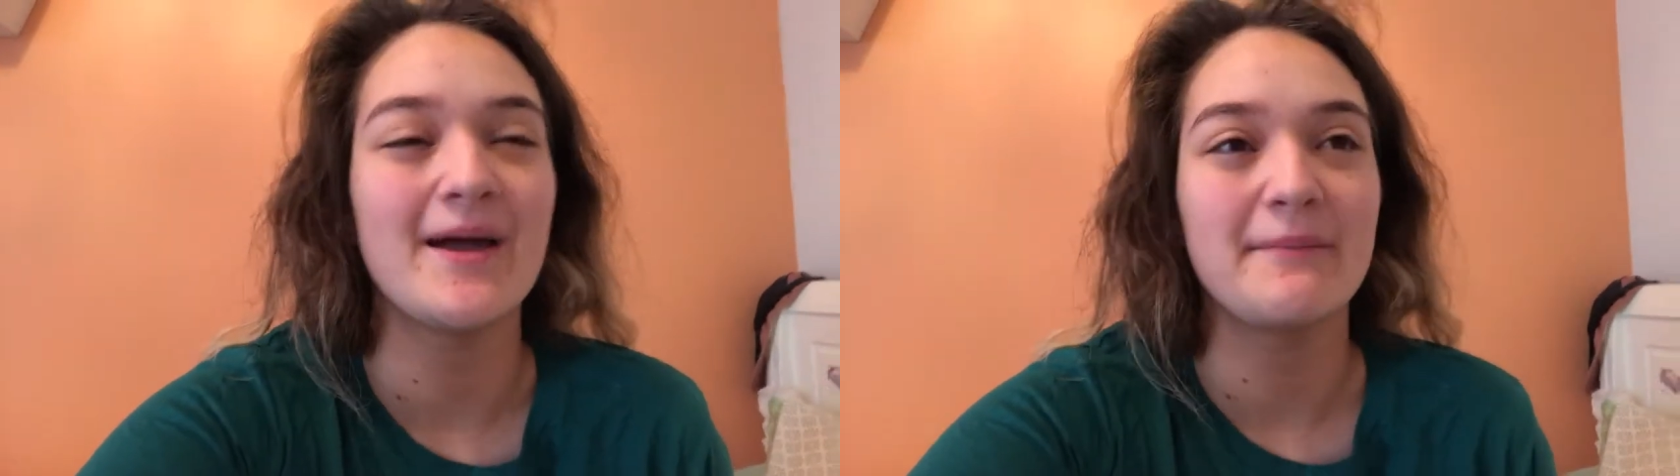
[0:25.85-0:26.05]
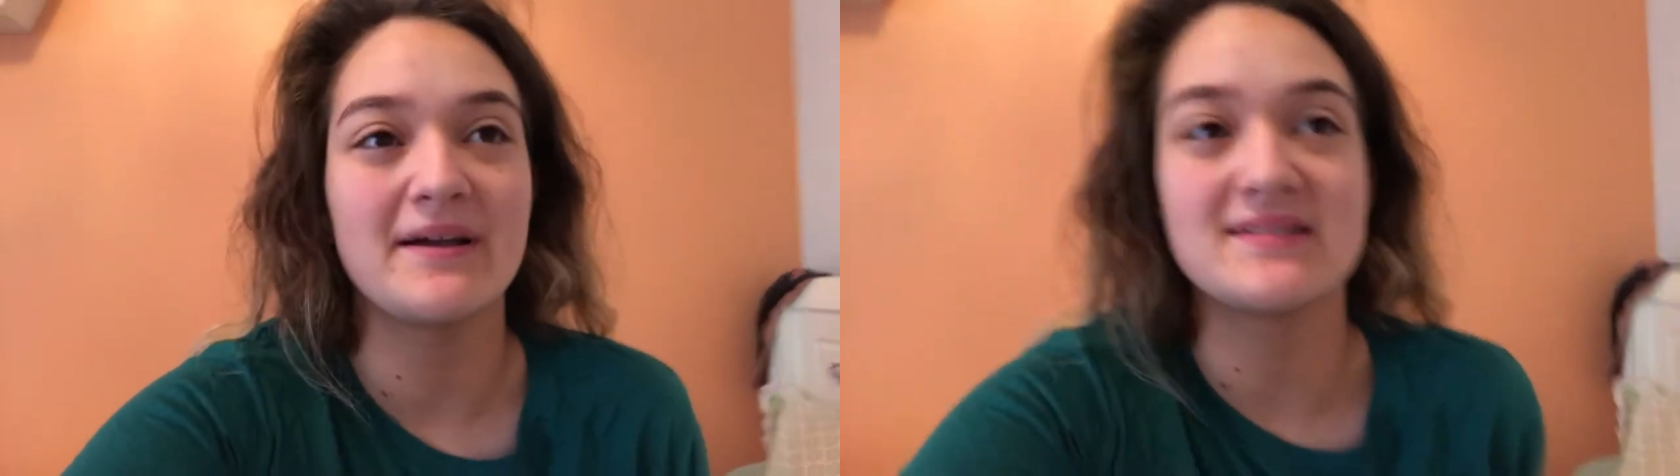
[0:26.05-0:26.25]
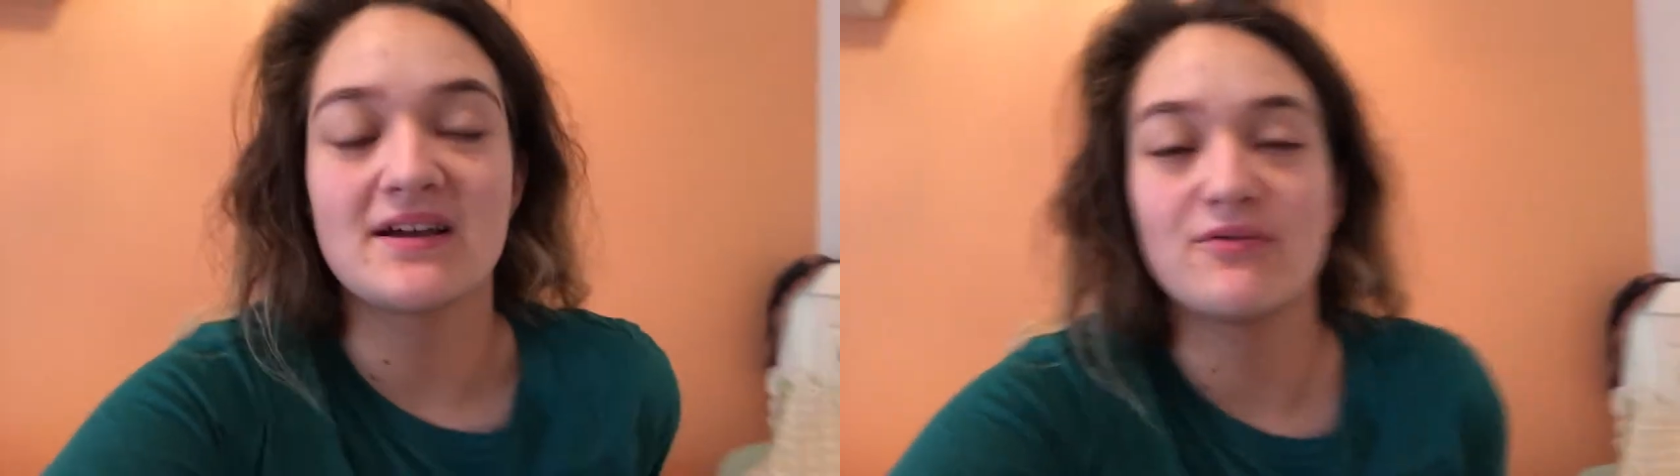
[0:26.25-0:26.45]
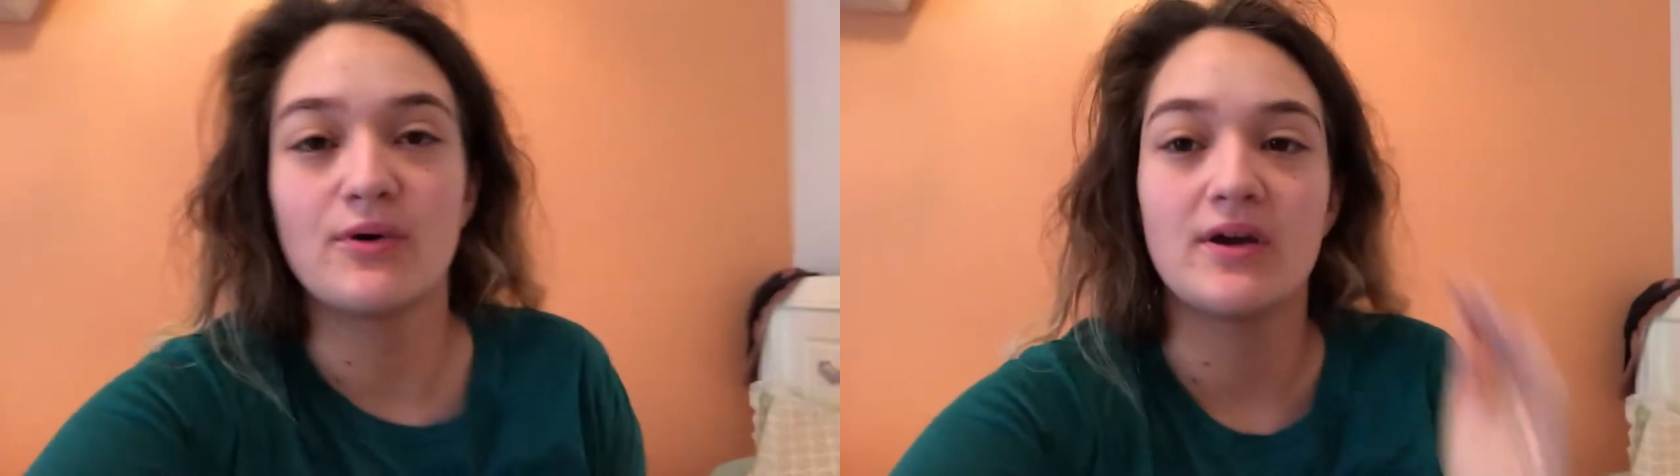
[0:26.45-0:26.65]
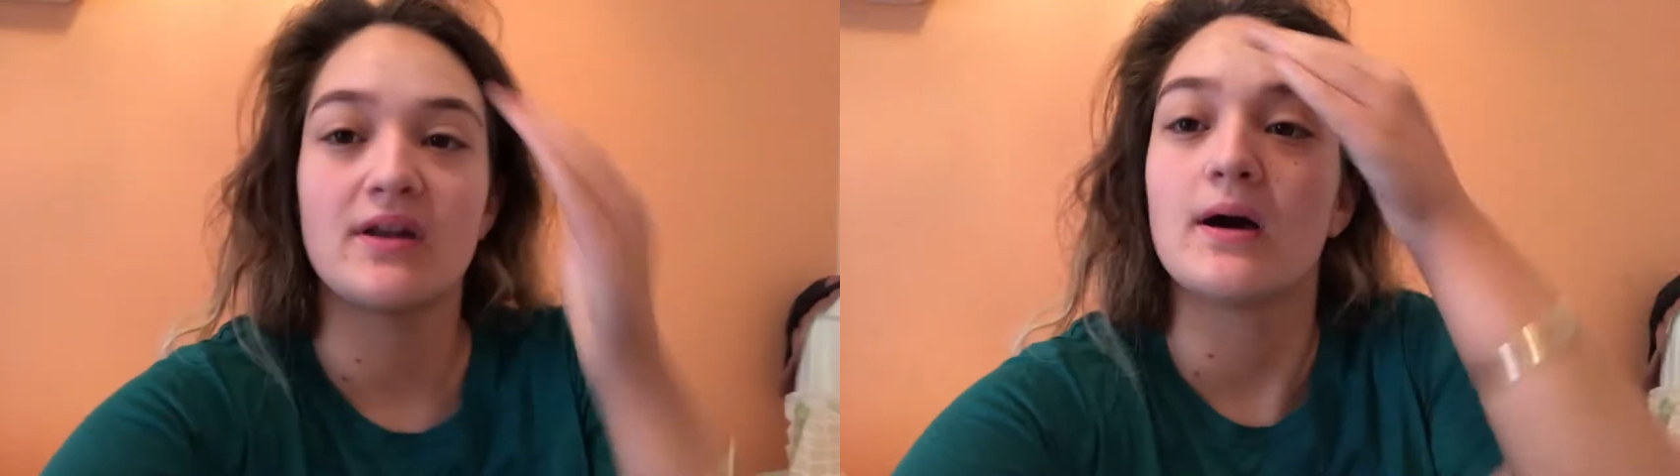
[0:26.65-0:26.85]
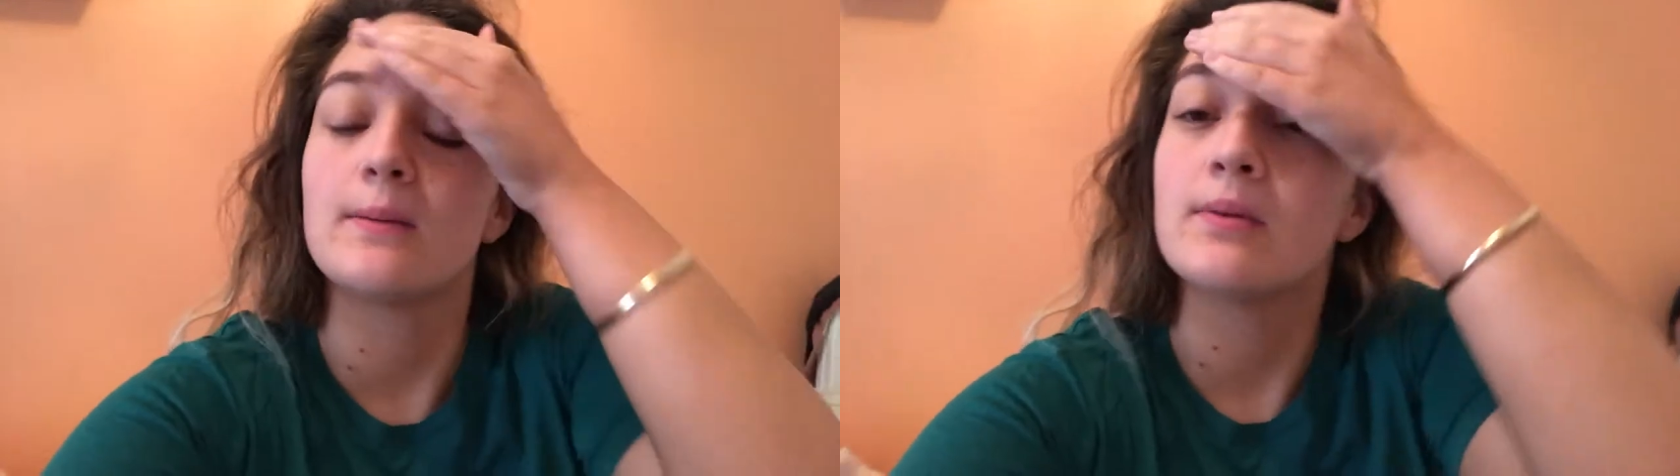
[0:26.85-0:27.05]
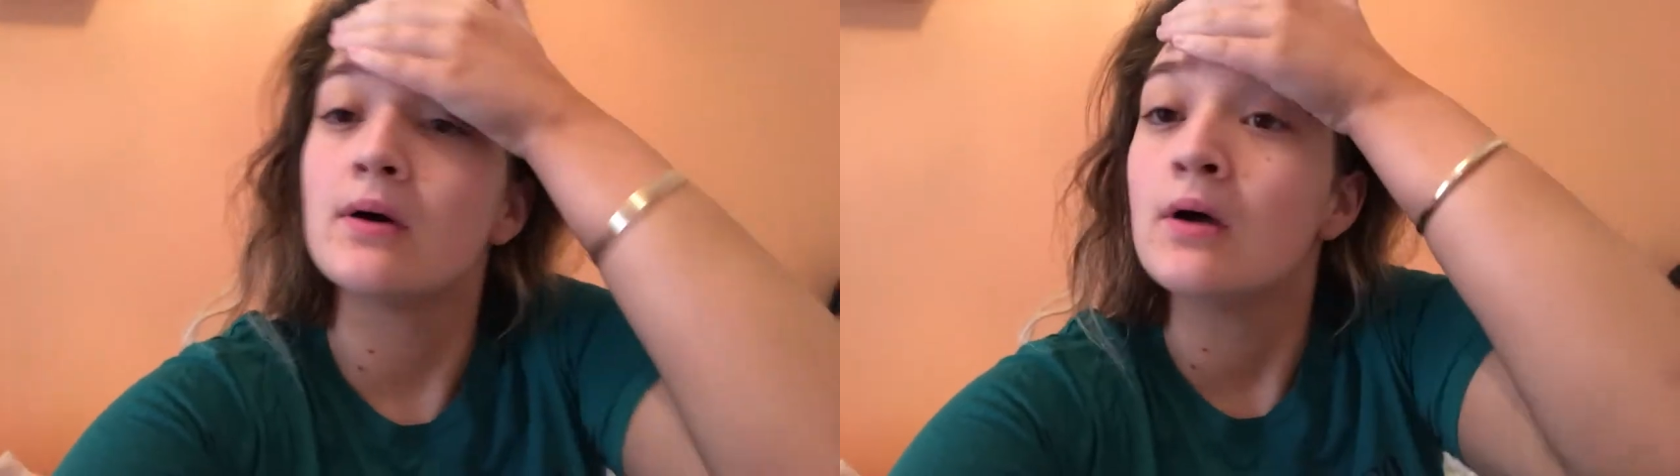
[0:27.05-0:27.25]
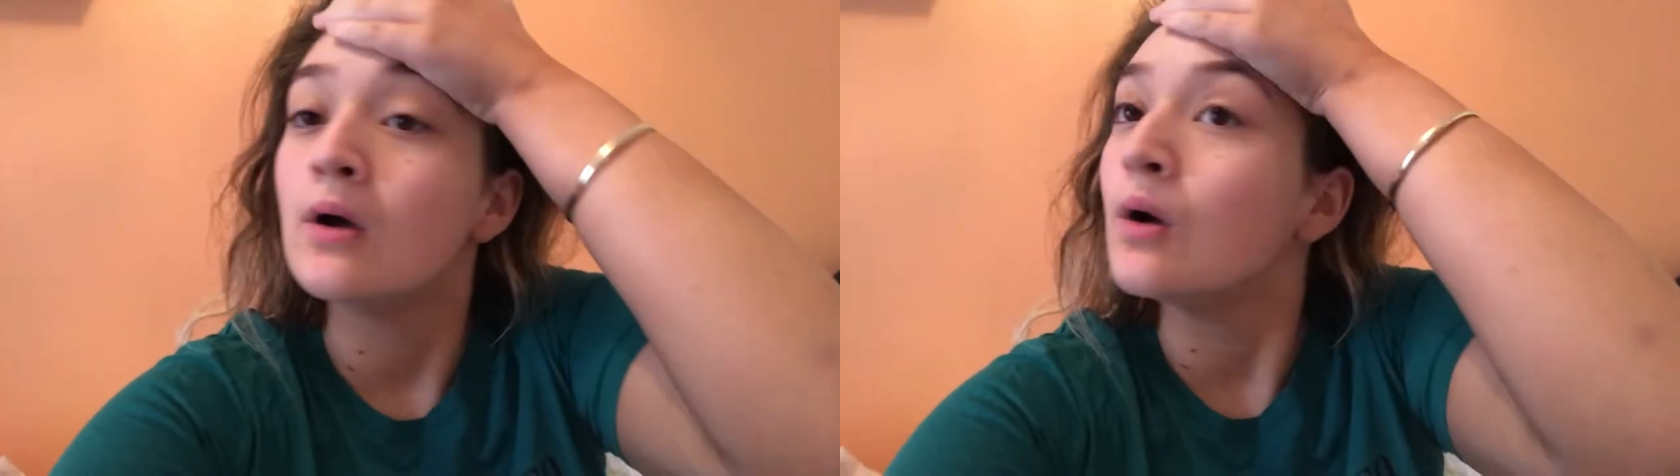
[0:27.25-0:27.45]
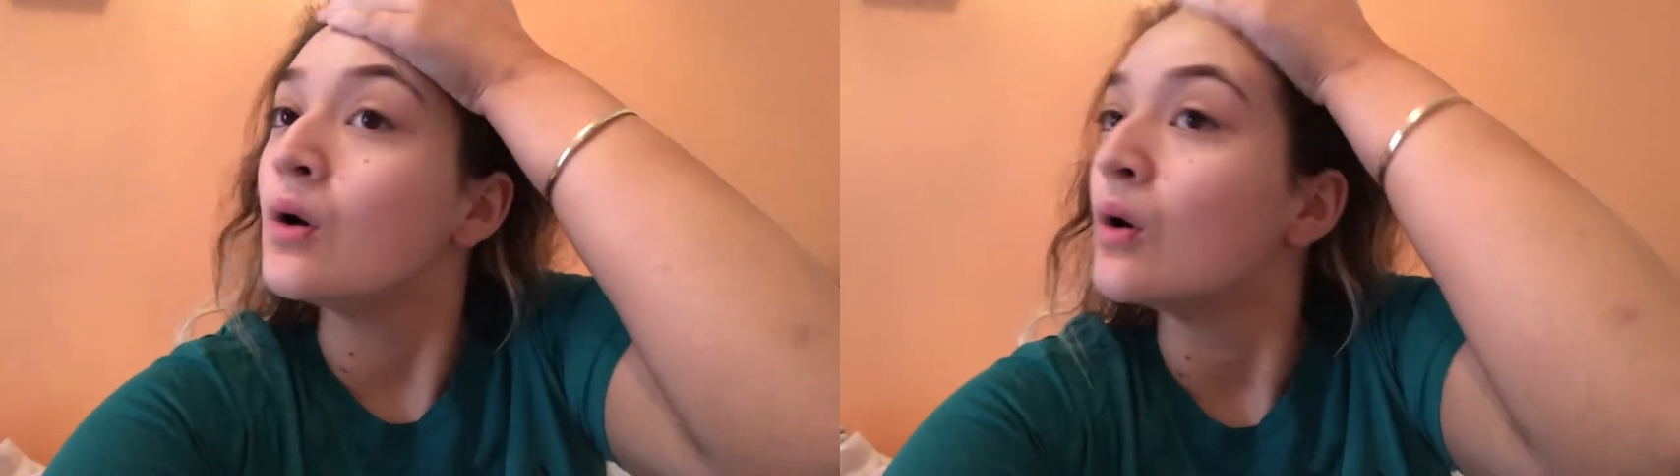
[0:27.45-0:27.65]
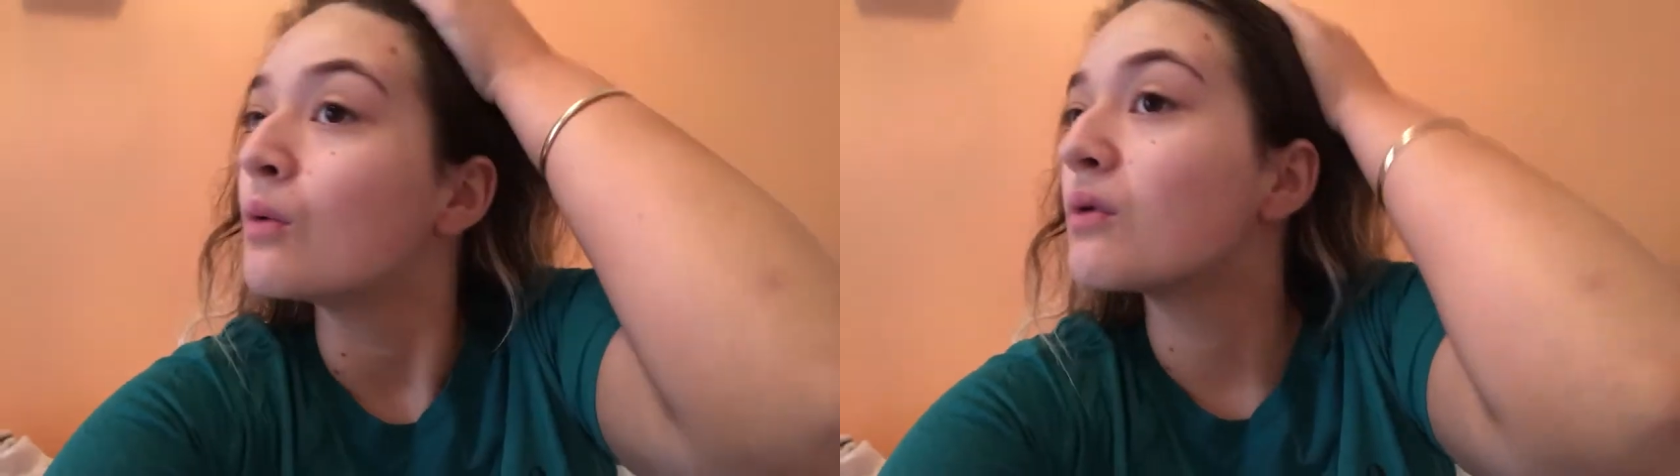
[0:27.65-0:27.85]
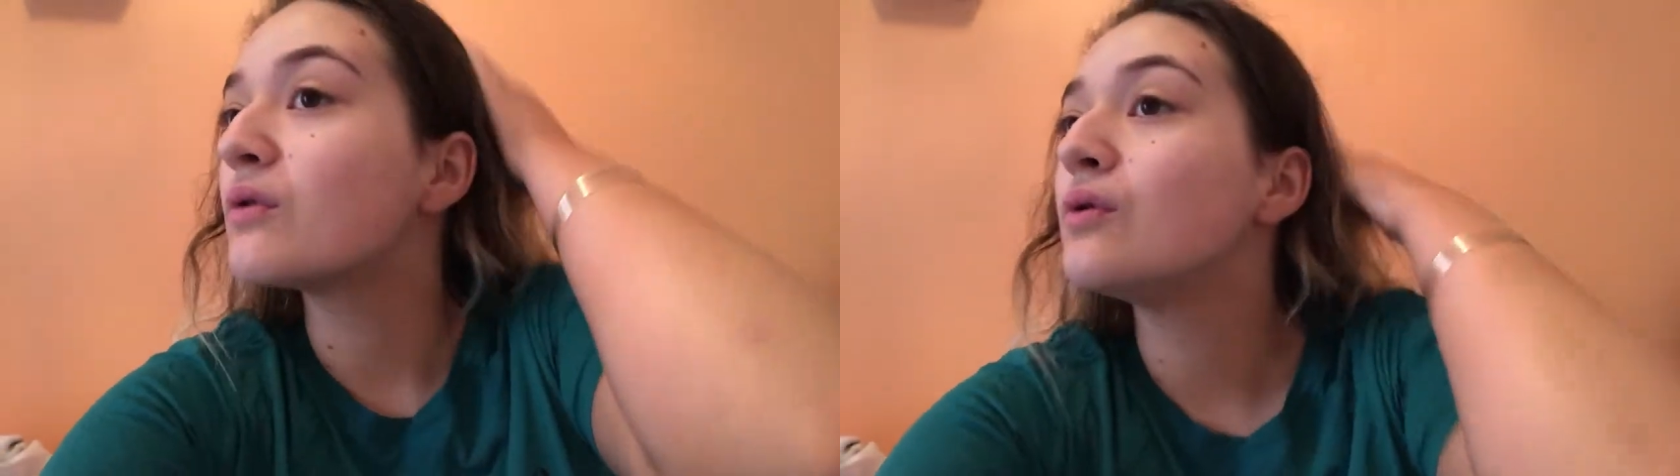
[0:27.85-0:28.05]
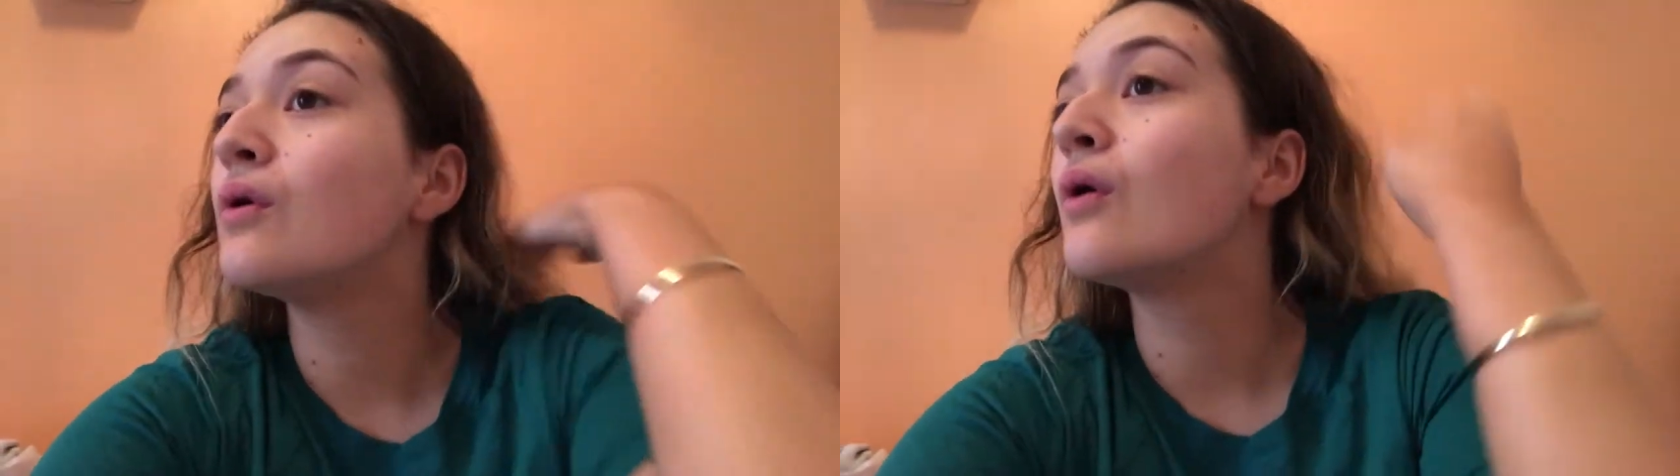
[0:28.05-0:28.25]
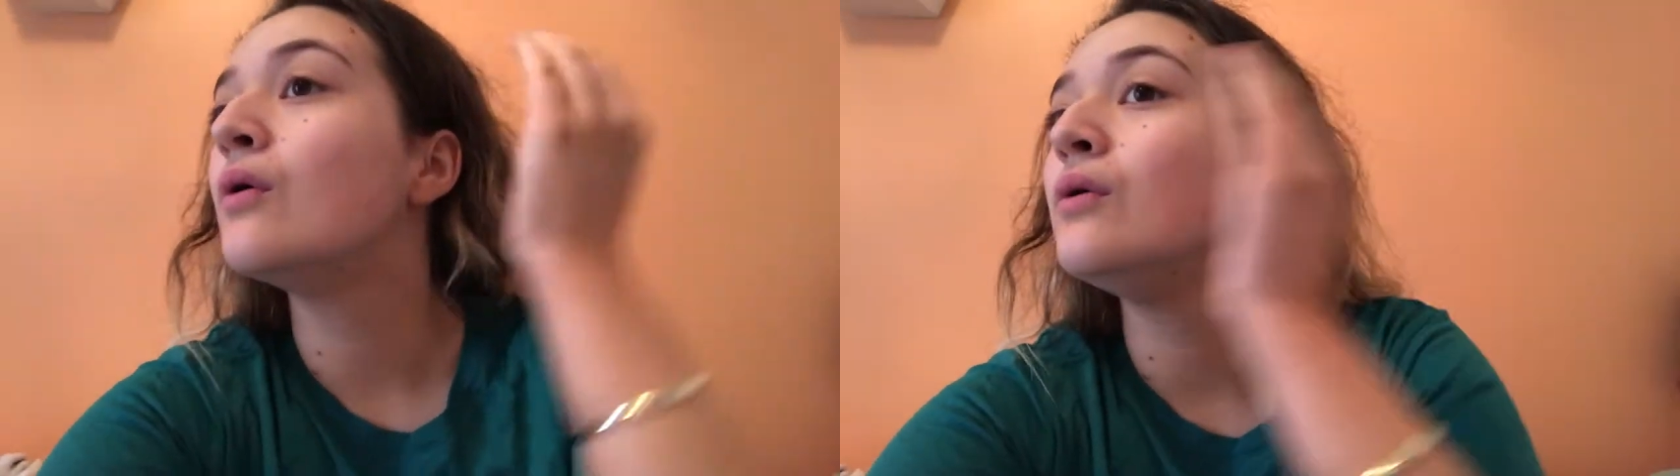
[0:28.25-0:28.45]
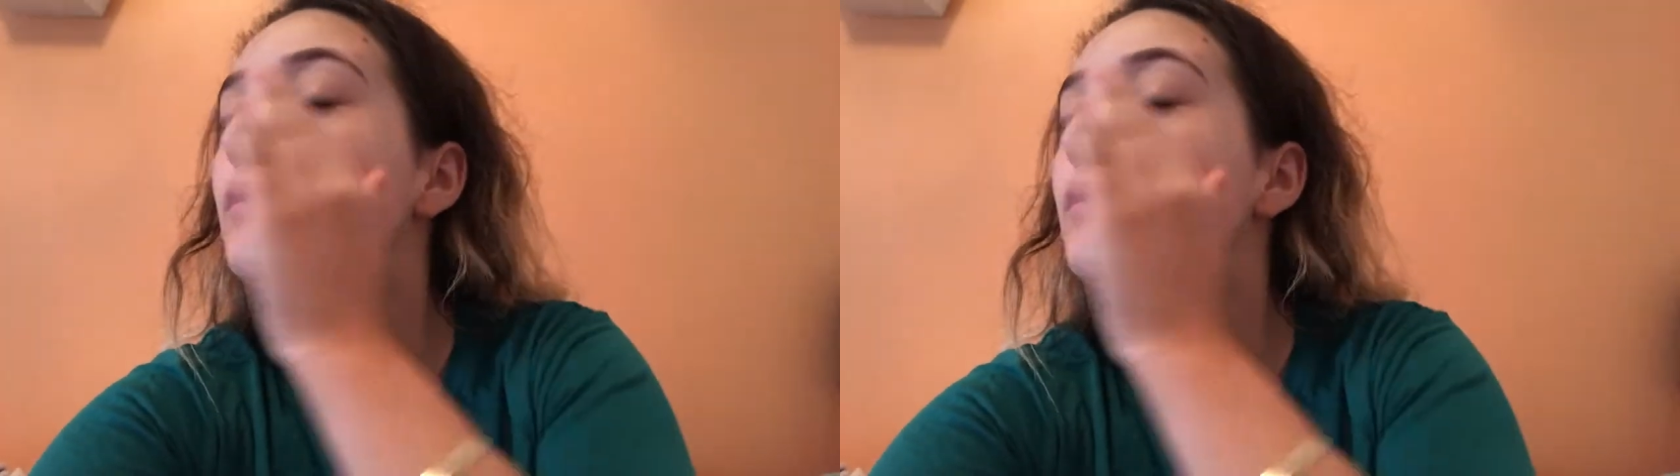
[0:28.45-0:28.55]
because I've woken up with no